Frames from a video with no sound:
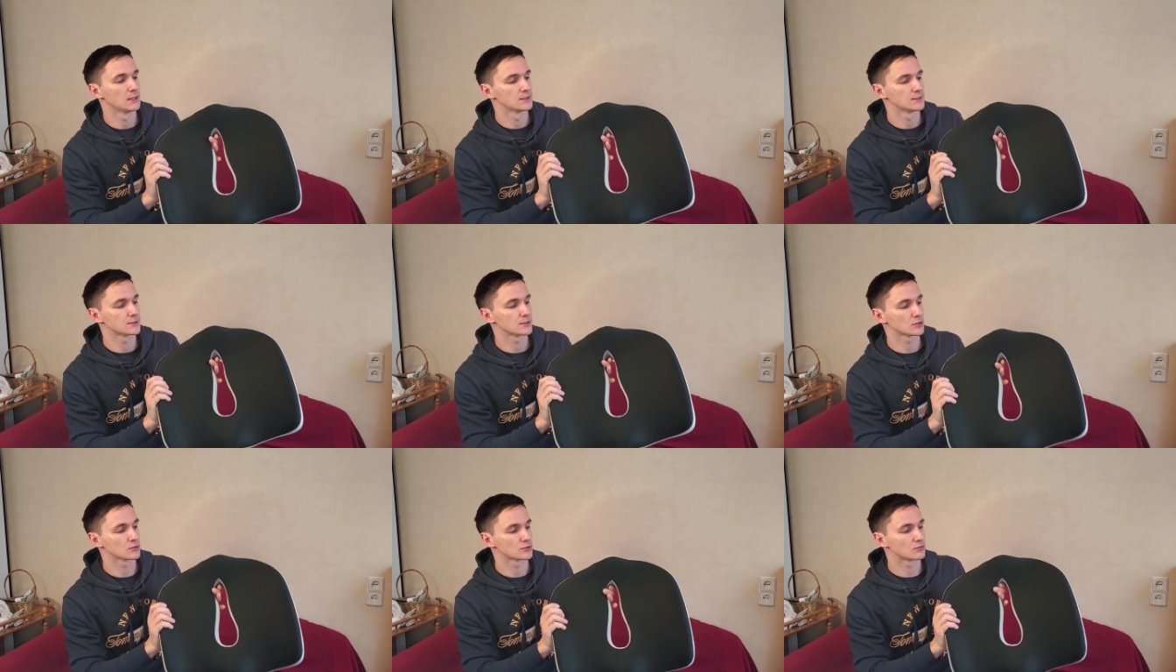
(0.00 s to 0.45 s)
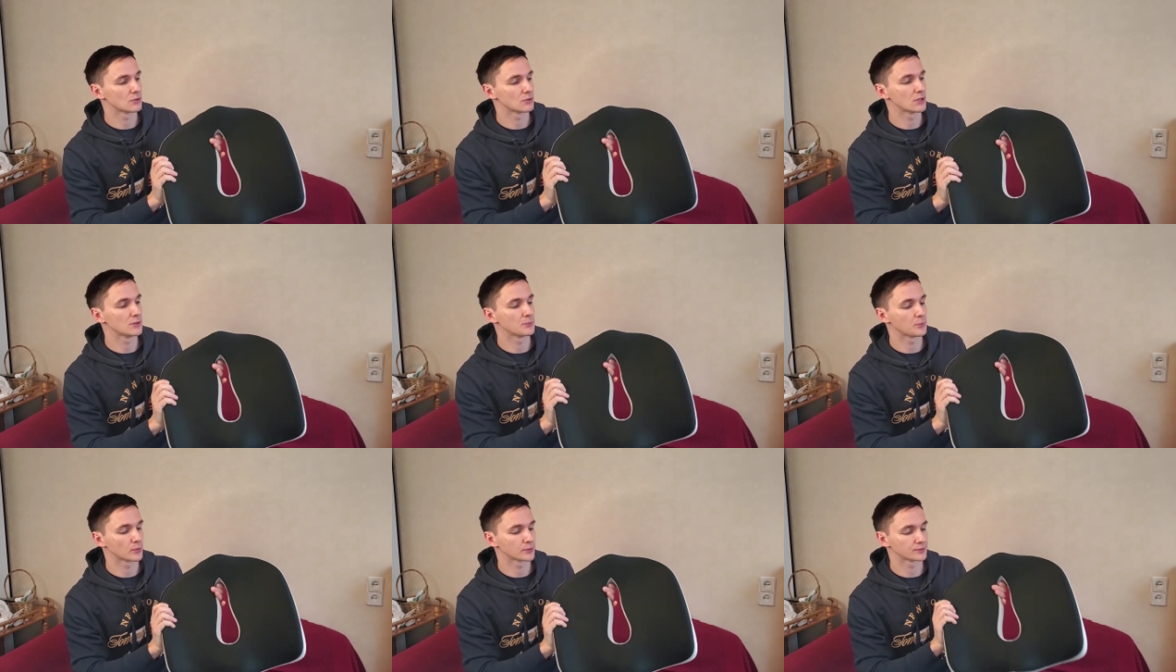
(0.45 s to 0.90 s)
so it's really
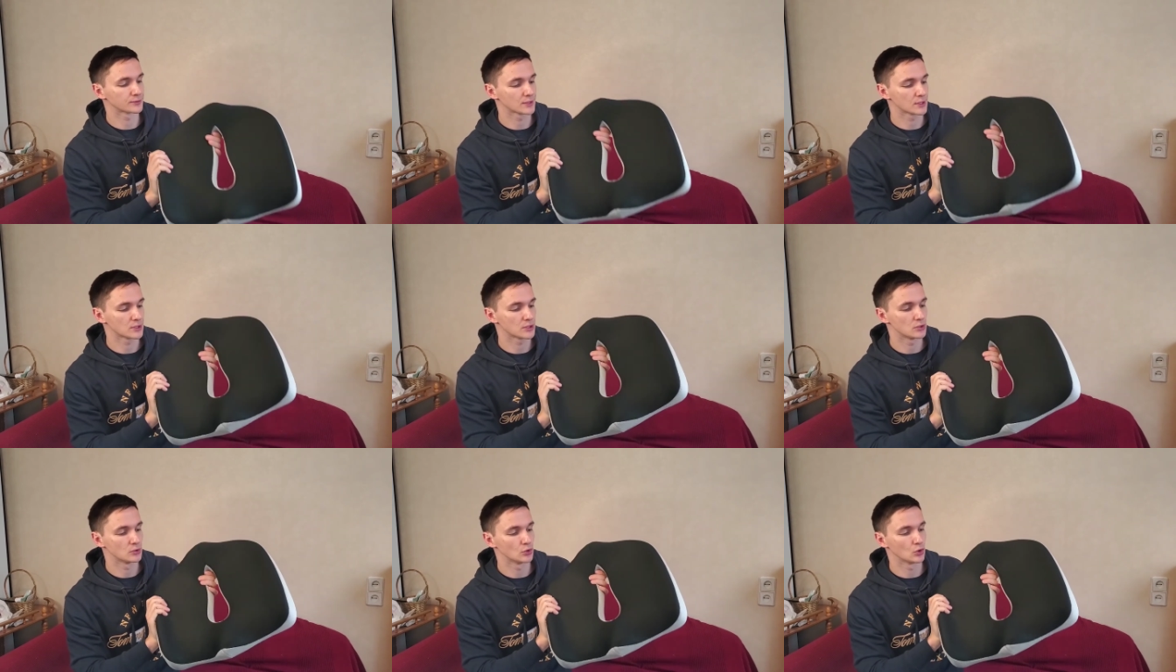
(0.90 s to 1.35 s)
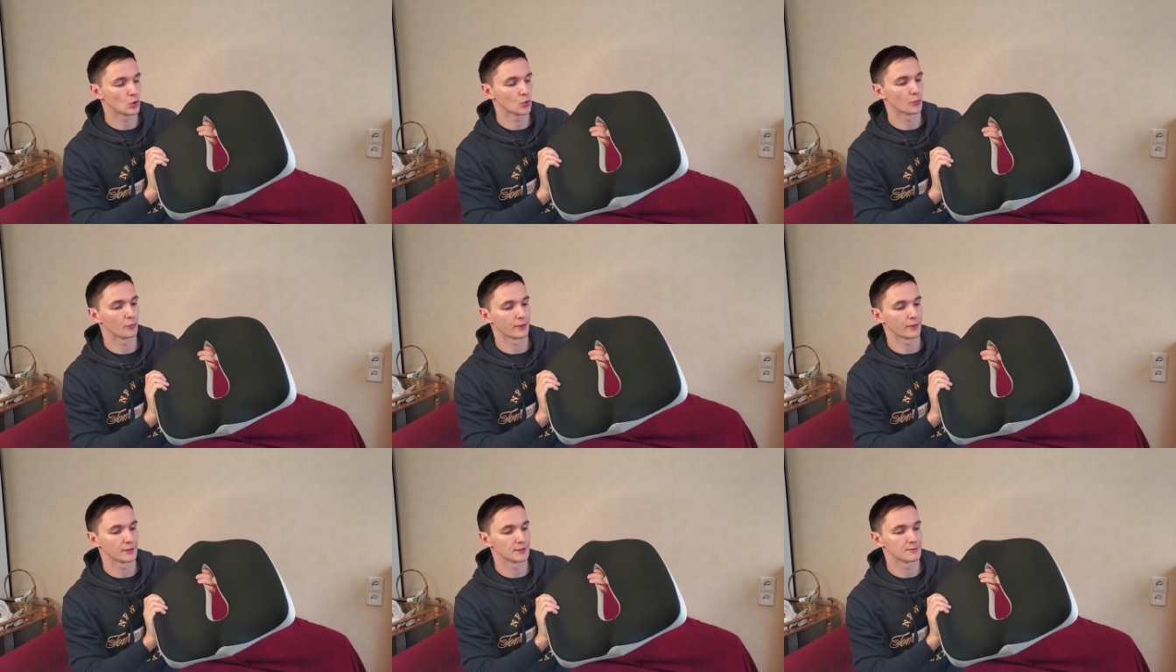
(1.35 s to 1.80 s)
important that you
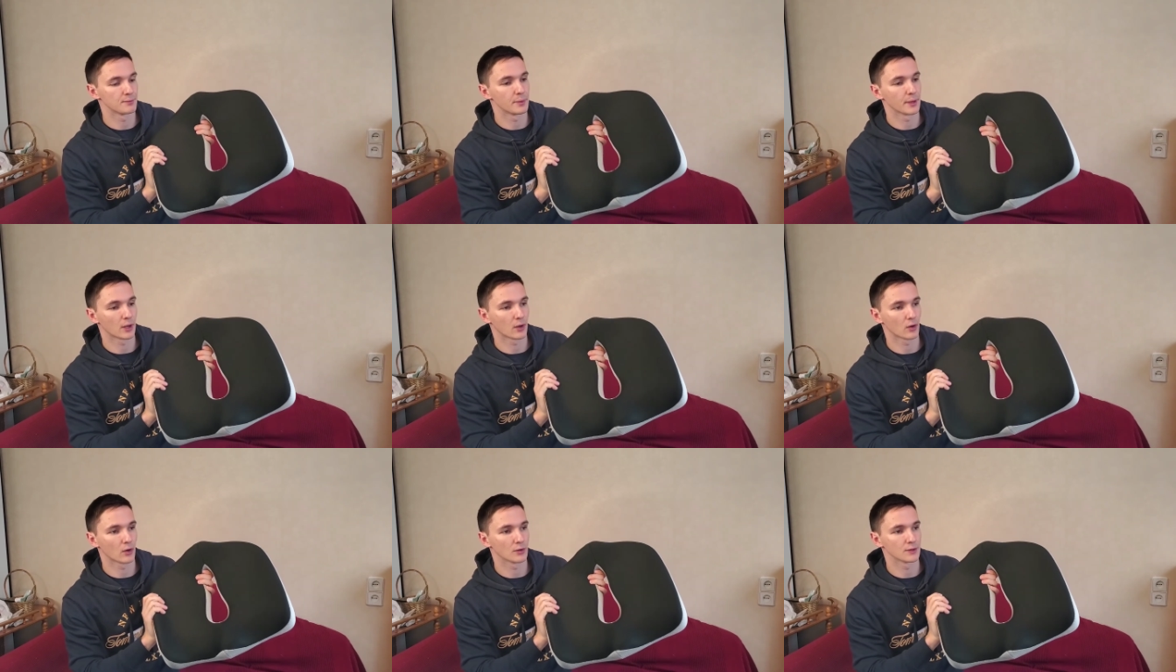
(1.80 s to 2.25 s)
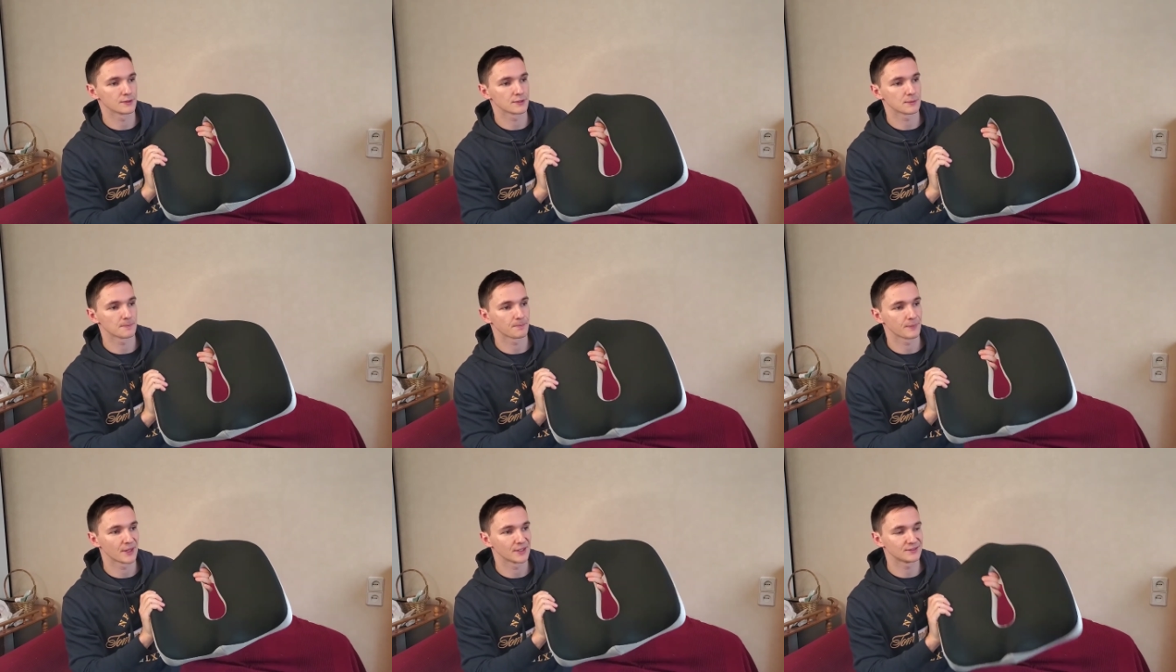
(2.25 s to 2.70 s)
know this
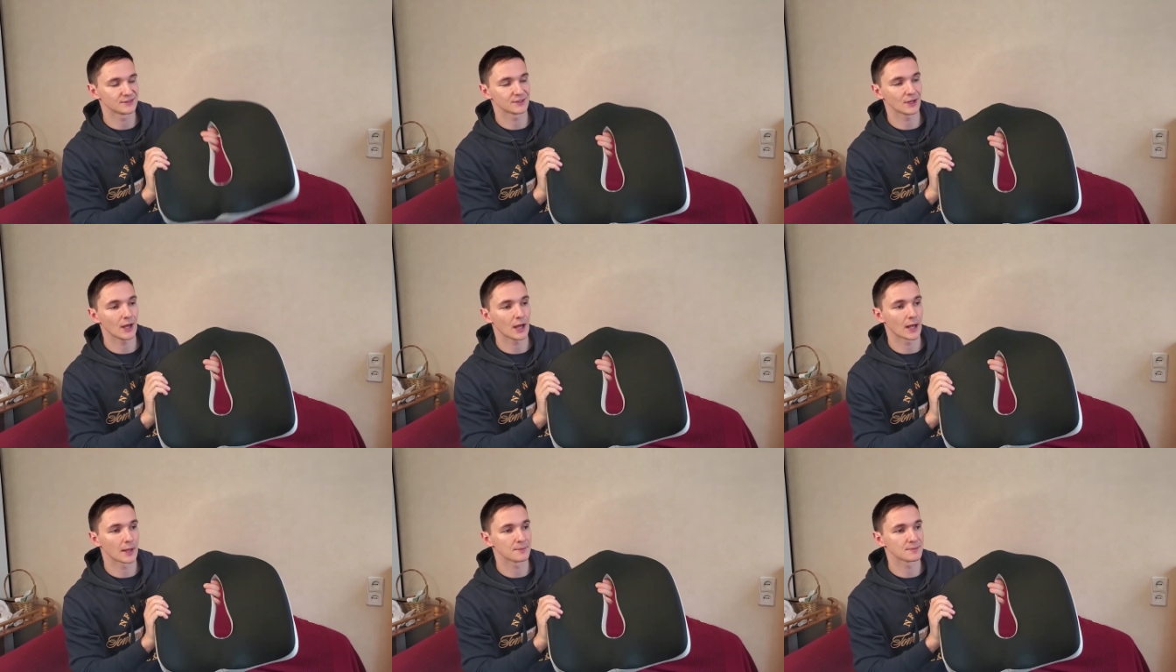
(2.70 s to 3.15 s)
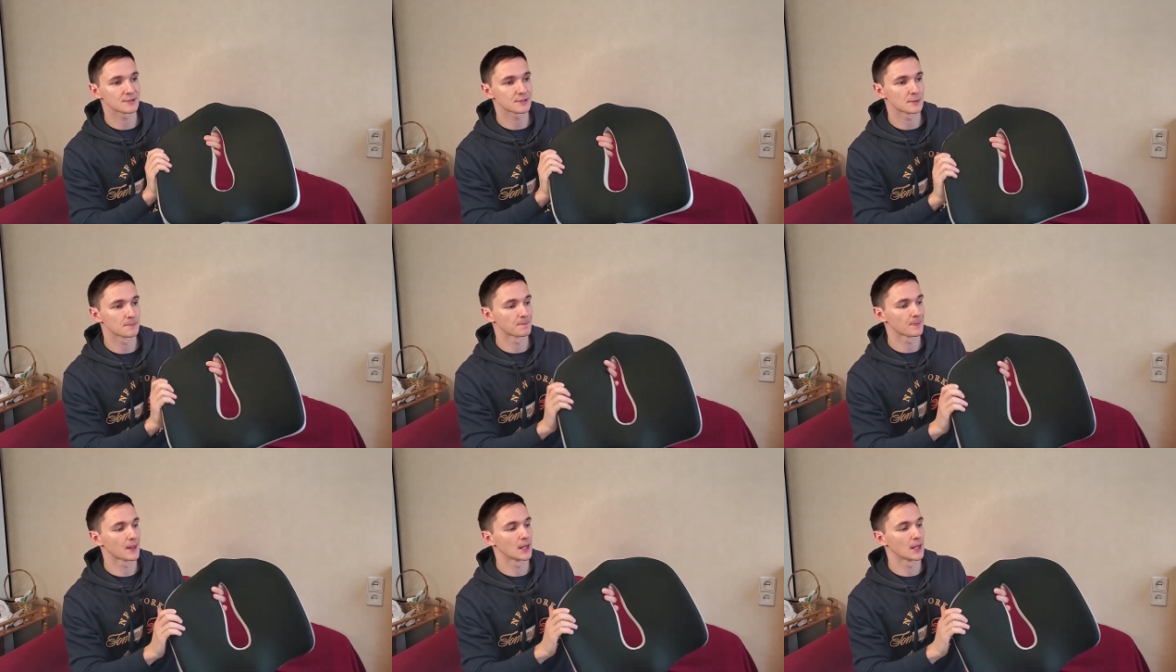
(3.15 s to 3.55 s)
because at times